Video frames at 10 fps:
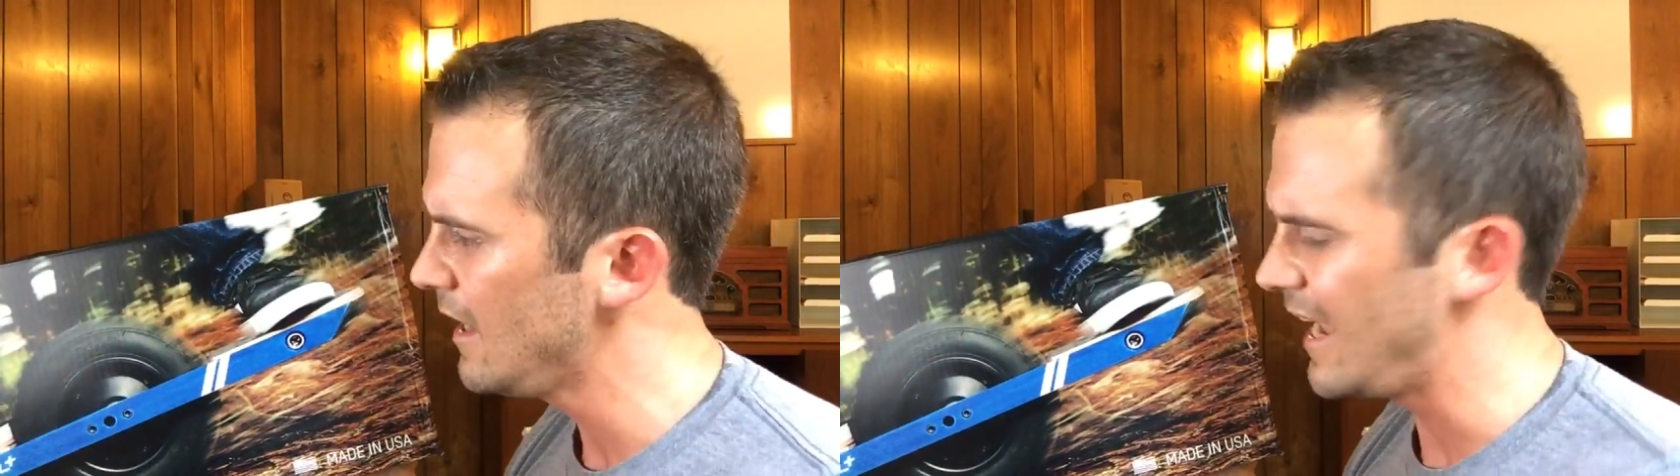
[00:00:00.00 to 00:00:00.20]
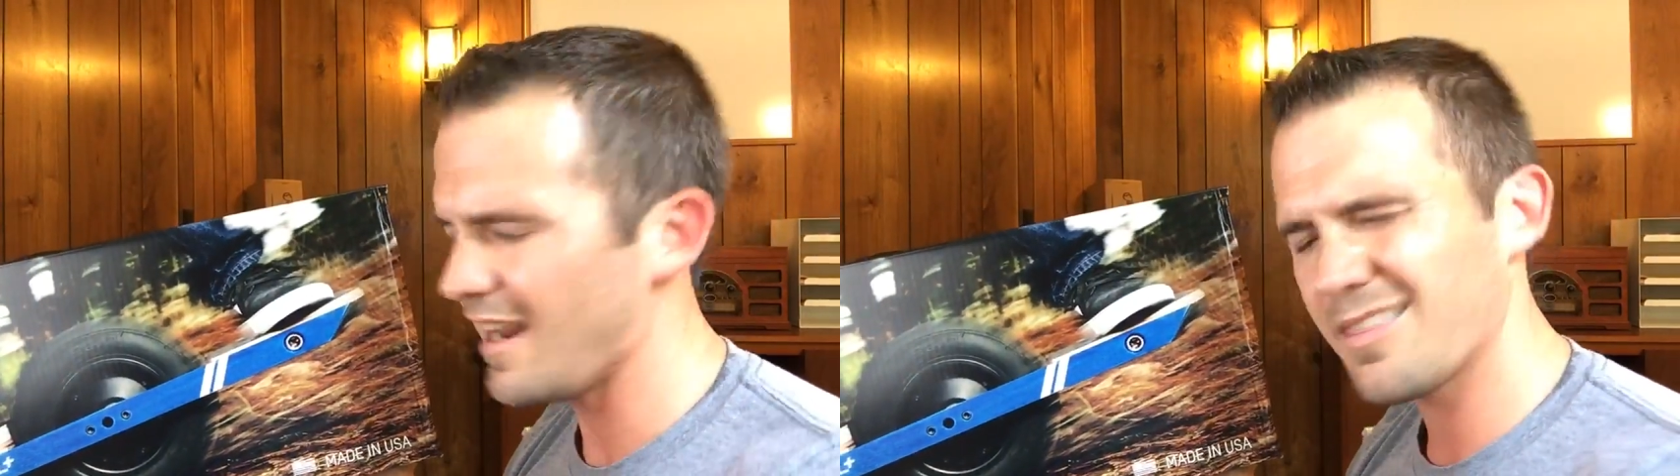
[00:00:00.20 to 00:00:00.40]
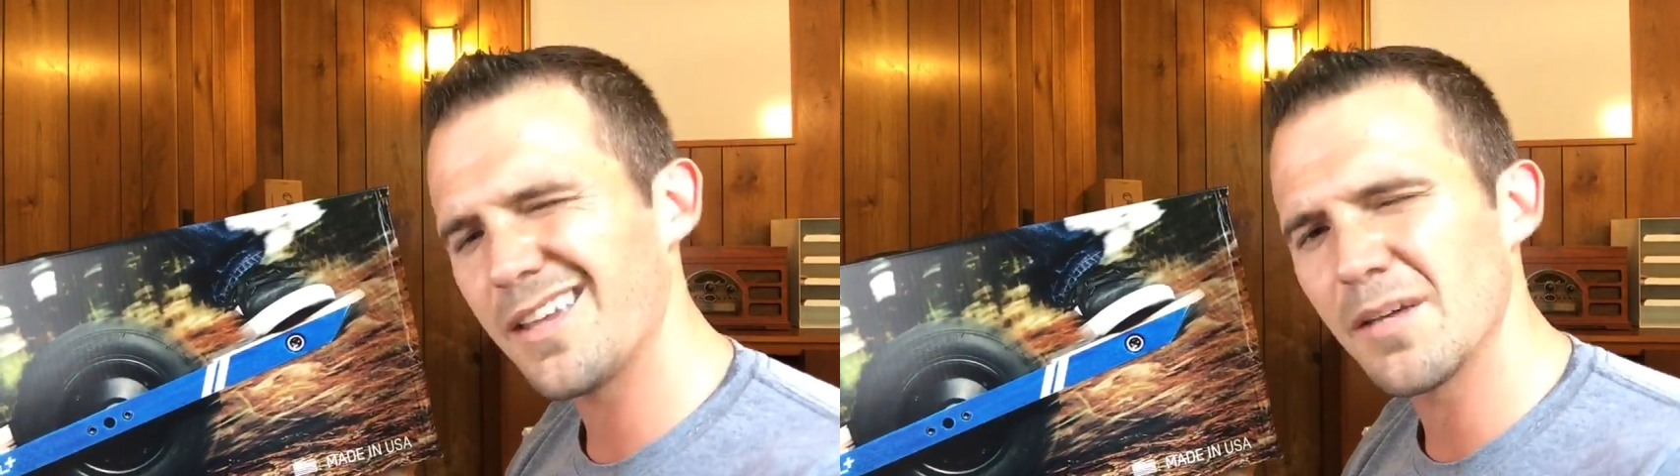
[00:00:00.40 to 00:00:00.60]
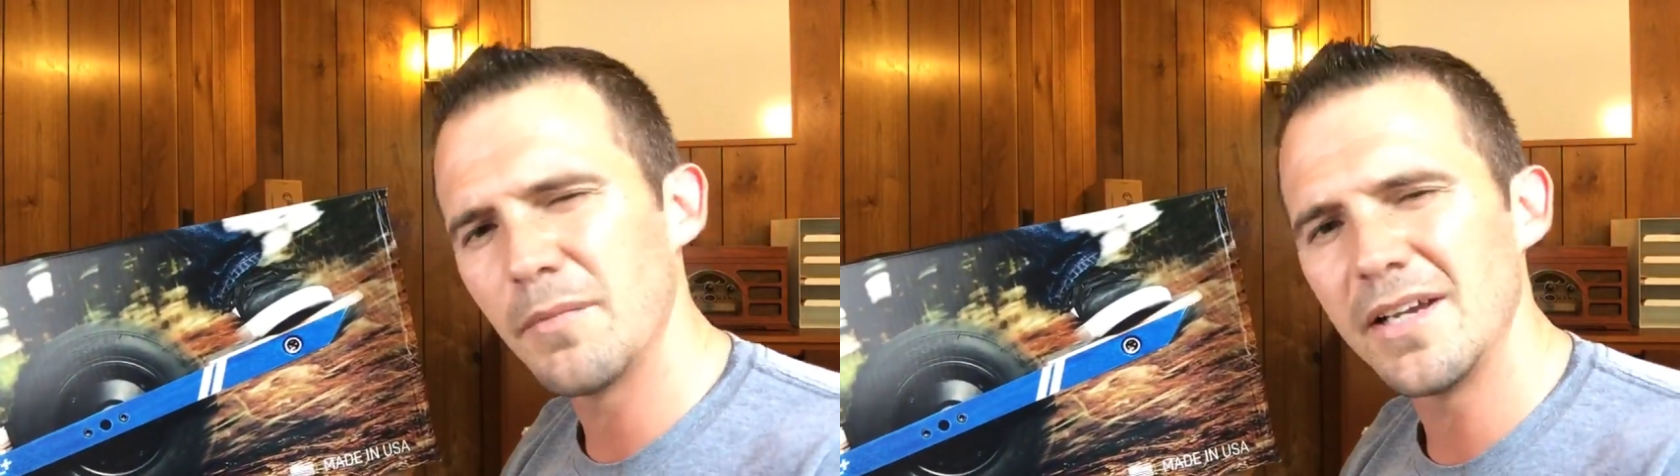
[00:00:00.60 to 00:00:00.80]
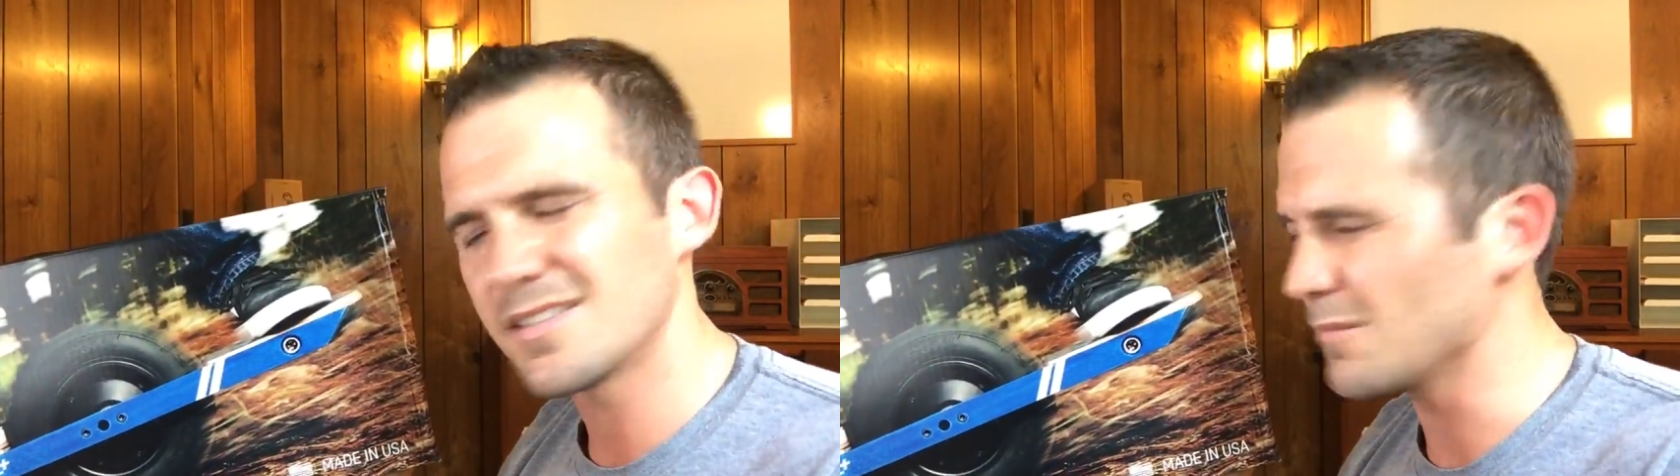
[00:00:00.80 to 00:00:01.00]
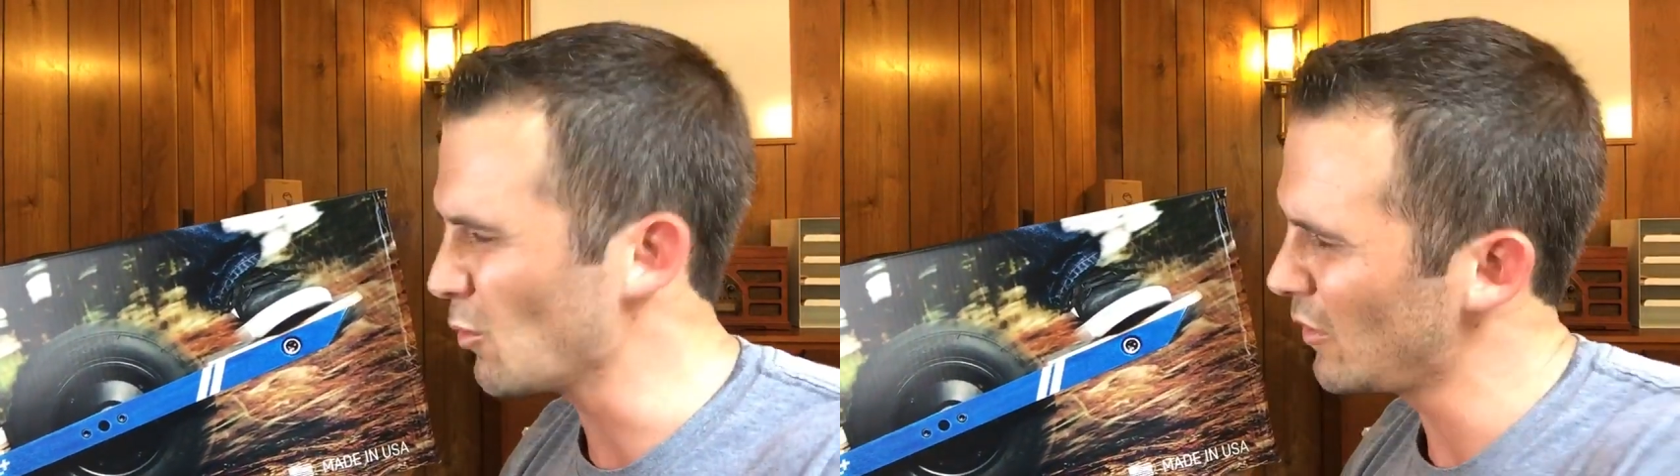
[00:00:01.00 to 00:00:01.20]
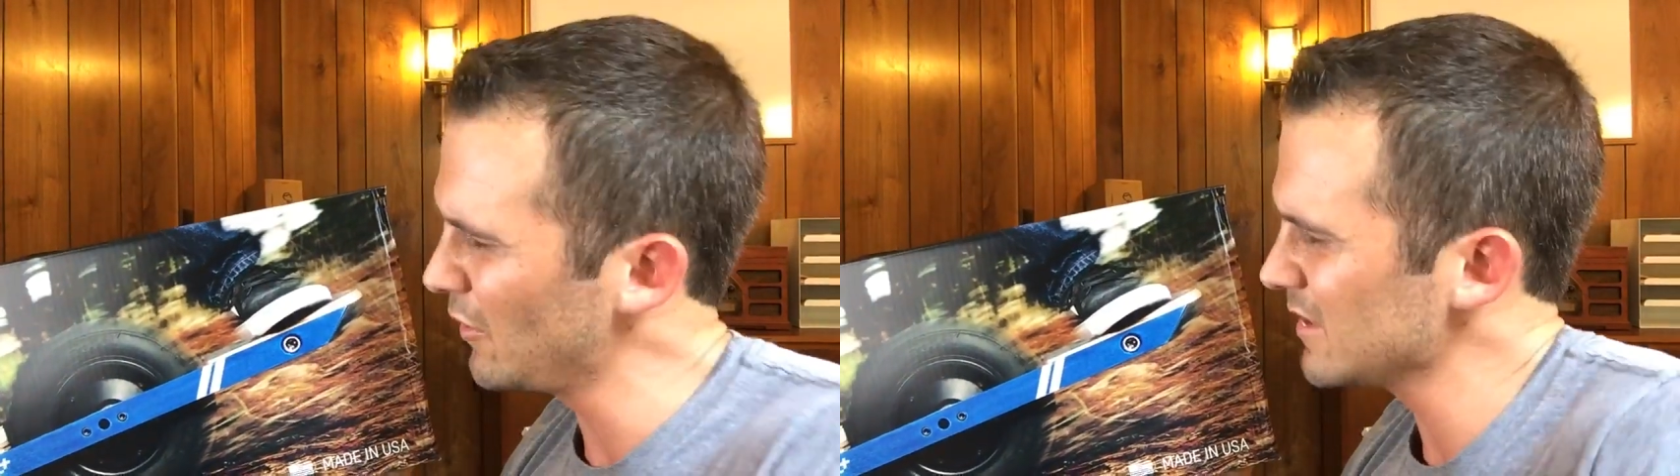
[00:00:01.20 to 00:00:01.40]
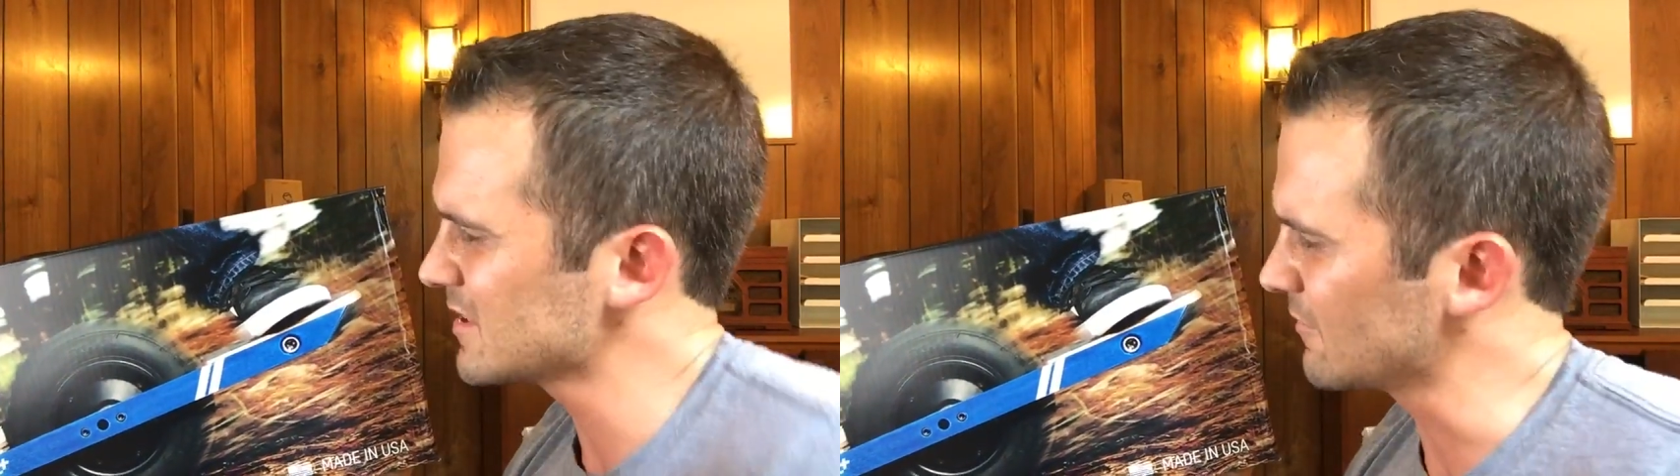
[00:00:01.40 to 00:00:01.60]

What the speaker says: and I think it makes it more interesting